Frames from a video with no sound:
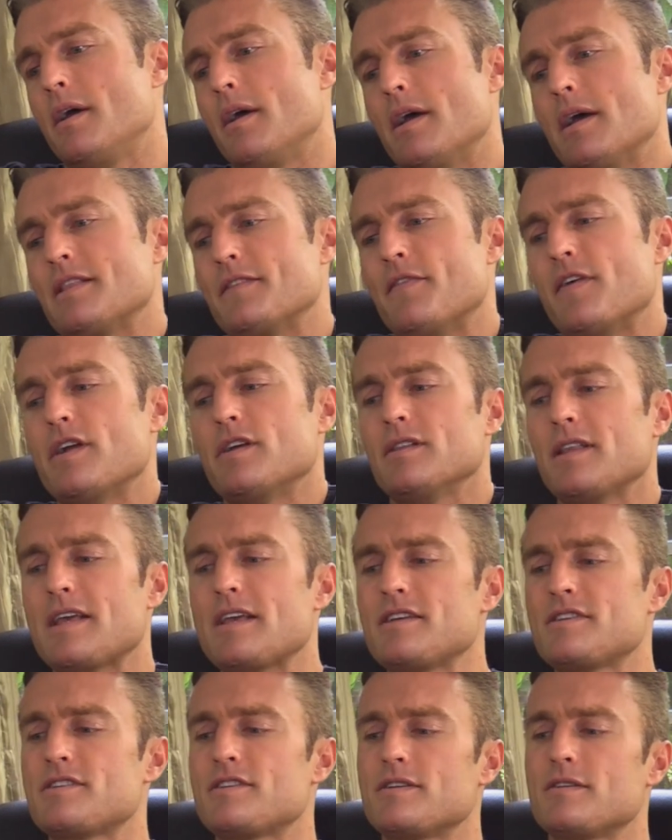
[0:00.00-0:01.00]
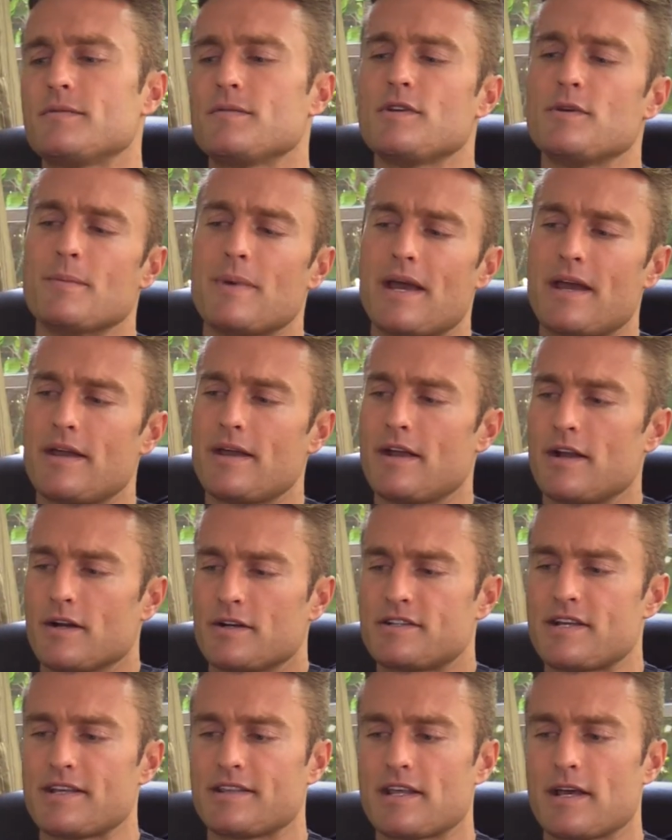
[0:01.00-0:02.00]
at the very least you may
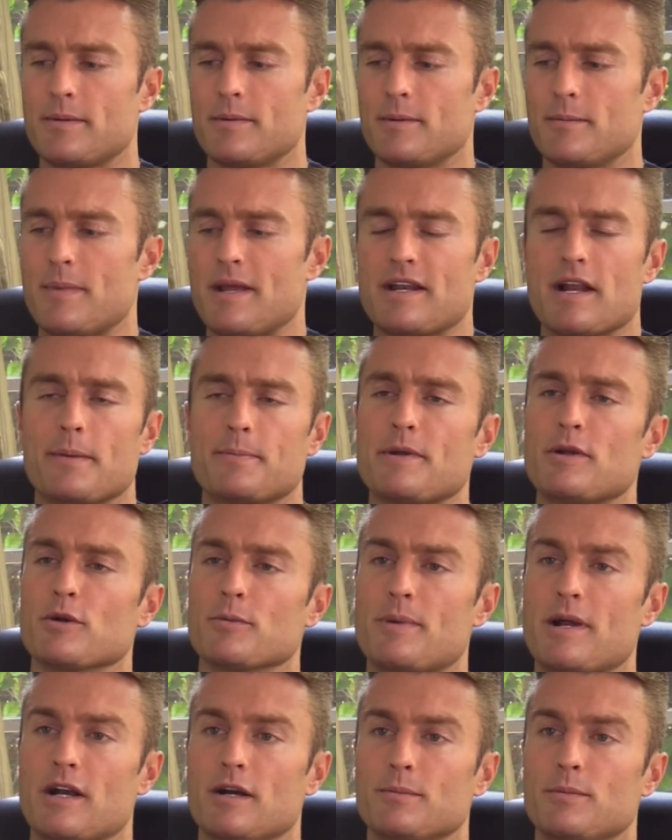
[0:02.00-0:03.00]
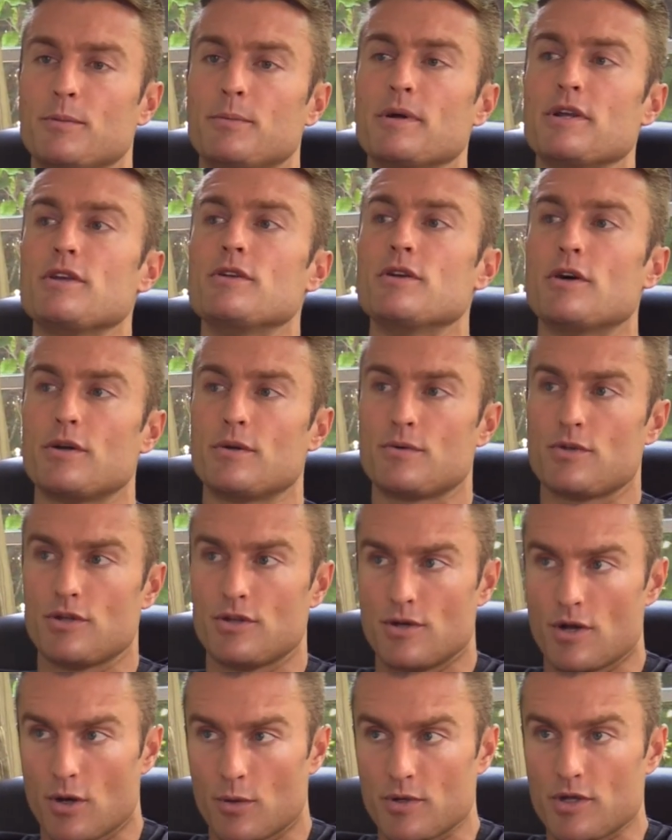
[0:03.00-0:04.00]
irritate them and may not be repairable but you know you
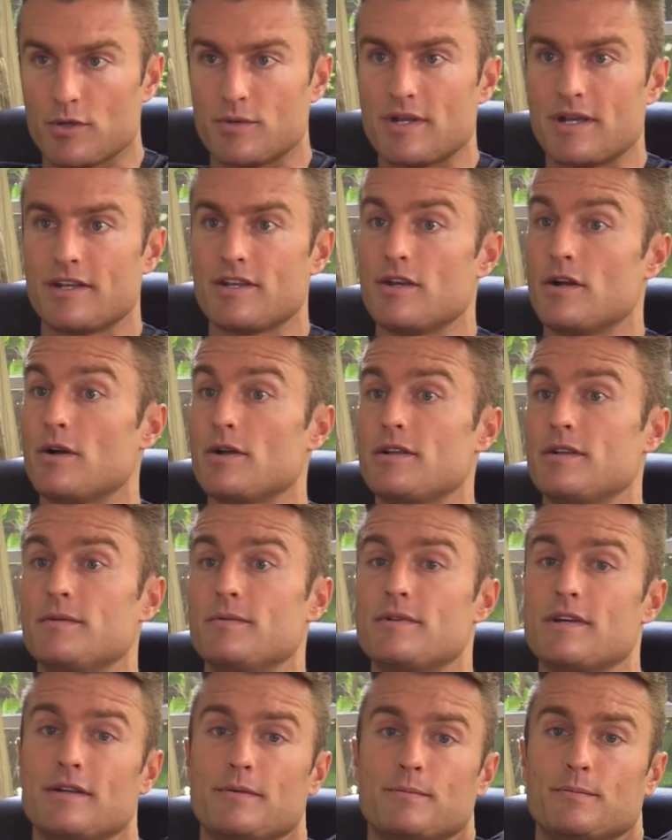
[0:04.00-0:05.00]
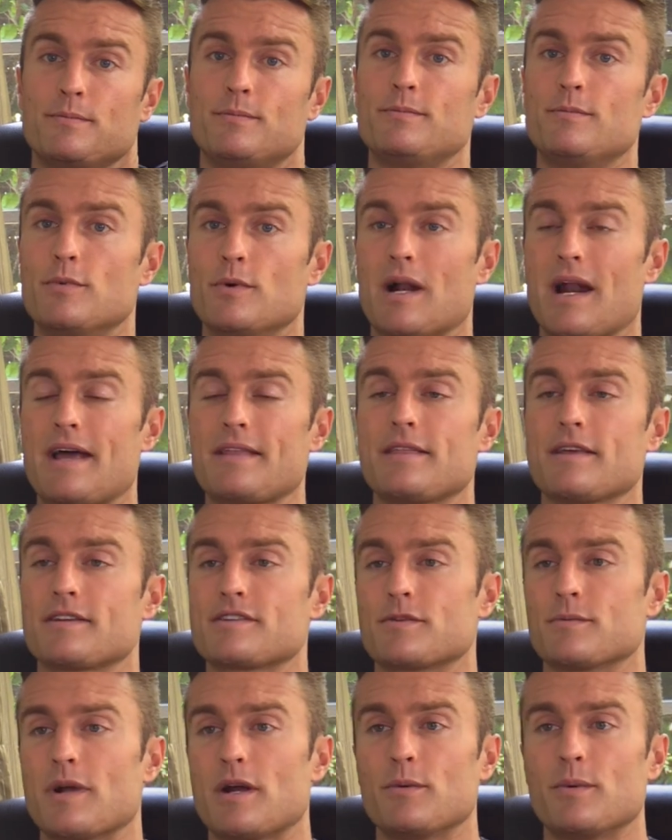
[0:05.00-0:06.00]
know what you did you know you did what i think
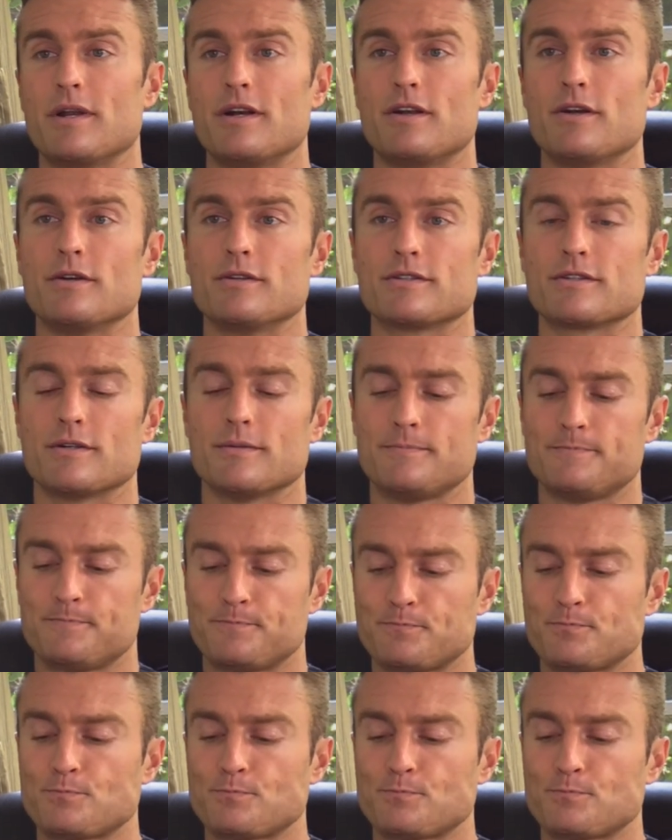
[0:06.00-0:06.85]
is the right way to do it so